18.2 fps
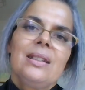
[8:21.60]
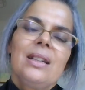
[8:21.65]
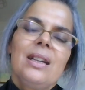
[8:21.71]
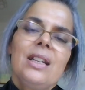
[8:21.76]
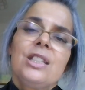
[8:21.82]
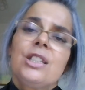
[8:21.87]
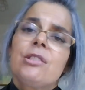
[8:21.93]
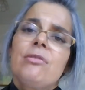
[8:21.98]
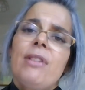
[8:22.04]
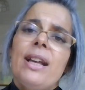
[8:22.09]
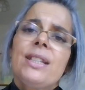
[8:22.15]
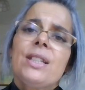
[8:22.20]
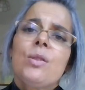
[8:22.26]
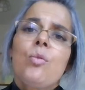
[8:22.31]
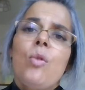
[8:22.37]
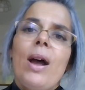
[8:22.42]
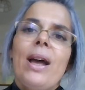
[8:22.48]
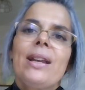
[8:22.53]
and to raise
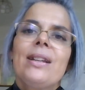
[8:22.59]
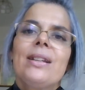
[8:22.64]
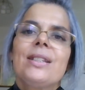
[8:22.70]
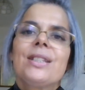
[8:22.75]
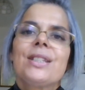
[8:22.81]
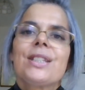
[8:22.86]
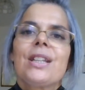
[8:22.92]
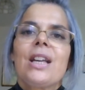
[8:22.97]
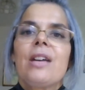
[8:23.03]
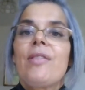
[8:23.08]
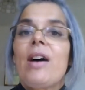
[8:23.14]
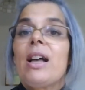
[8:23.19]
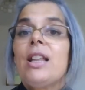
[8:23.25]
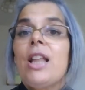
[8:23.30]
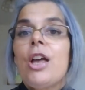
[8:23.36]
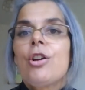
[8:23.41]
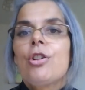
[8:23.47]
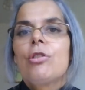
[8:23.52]
awareness of our
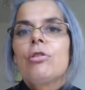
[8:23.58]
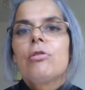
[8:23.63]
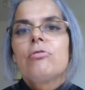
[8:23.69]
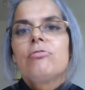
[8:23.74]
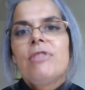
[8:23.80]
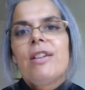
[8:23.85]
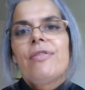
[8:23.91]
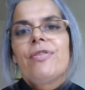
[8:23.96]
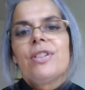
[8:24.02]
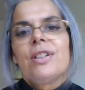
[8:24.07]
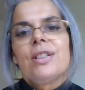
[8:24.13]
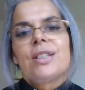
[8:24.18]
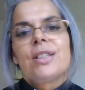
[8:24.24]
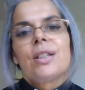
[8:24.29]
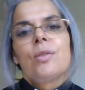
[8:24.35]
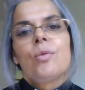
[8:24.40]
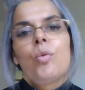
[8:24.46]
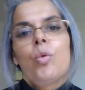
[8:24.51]
local
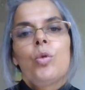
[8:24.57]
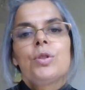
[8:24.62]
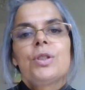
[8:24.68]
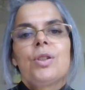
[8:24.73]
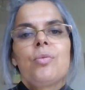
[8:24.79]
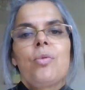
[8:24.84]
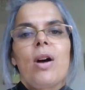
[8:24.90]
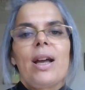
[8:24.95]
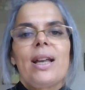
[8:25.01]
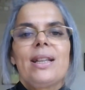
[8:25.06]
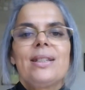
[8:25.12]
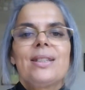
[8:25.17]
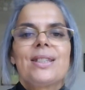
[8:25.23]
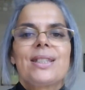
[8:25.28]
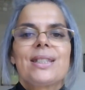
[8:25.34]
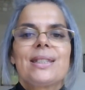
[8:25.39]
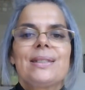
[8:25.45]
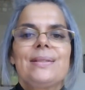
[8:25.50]
rivers and
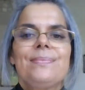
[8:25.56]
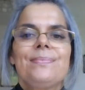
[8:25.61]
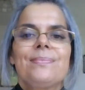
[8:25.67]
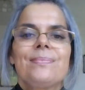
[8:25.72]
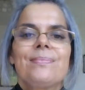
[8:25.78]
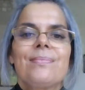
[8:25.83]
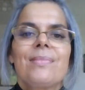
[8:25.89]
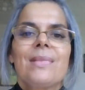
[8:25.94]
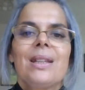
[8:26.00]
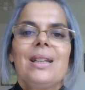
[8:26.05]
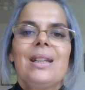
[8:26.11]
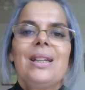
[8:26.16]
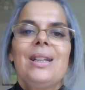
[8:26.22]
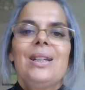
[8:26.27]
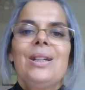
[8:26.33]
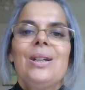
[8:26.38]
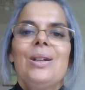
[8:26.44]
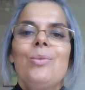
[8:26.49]
waterways.
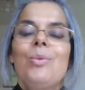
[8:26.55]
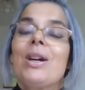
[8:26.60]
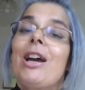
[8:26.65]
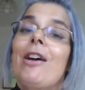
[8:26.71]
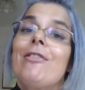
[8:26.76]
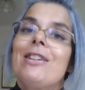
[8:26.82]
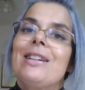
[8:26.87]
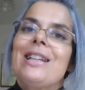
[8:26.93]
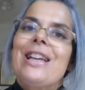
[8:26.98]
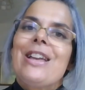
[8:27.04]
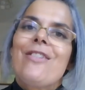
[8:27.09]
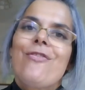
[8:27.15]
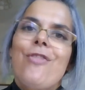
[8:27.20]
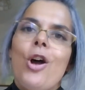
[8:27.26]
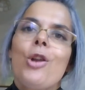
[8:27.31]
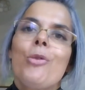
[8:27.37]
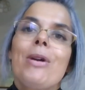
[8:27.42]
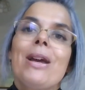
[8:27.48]
We're currently
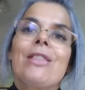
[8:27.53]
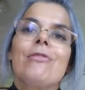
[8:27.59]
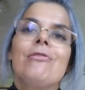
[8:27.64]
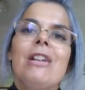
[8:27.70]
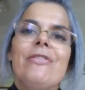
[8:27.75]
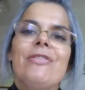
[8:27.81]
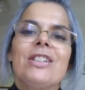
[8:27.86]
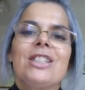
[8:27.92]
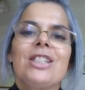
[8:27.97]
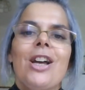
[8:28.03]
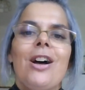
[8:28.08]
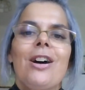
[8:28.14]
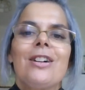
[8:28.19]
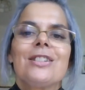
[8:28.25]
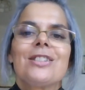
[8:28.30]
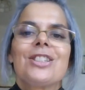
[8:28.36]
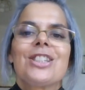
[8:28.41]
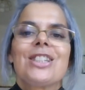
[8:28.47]
following the River
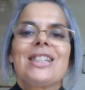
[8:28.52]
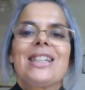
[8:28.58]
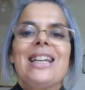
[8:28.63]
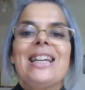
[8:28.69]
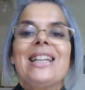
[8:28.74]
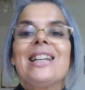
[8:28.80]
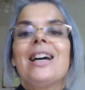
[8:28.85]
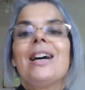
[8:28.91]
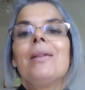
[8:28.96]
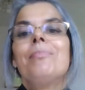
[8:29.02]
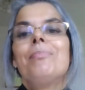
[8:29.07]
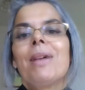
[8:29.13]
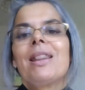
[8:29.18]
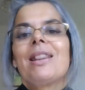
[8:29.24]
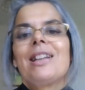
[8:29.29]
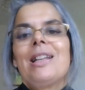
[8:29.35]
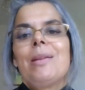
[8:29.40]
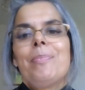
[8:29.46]
Dart in her
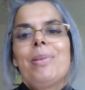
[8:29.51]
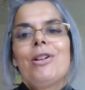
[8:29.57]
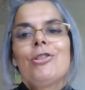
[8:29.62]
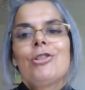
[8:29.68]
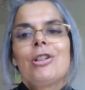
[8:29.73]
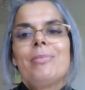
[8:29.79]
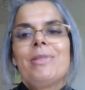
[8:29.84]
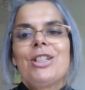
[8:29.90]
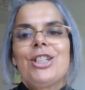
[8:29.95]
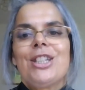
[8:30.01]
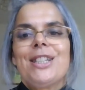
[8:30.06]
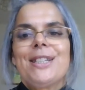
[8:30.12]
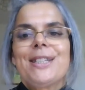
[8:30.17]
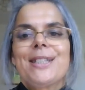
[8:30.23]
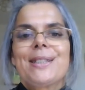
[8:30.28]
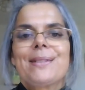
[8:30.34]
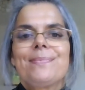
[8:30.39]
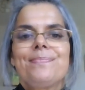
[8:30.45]
monthly
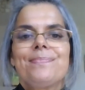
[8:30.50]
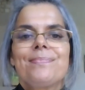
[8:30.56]
pilgrimages.